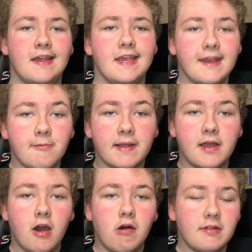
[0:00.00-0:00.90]
Here we
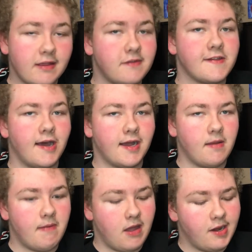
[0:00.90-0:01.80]
go. Let's talk
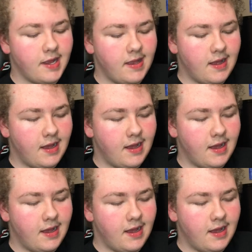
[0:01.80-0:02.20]
about it.